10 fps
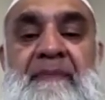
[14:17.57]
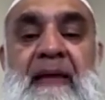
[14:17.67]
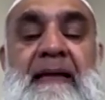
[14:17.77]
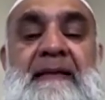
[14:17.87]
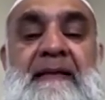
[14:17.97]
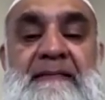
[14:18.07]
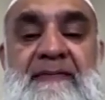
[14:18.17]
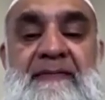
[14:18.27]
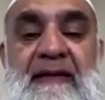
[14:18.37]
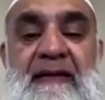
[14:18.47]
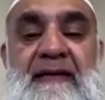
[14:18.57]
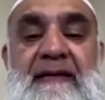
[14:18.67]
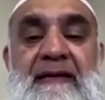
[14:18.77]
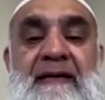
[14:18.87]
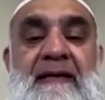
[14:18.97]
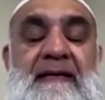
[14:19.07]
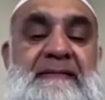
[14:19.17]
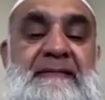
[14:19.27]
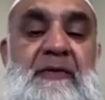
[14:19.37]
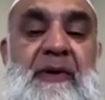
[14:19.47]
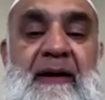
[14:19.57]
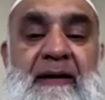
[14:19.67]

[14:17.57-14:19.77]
at the Rabali uh, railway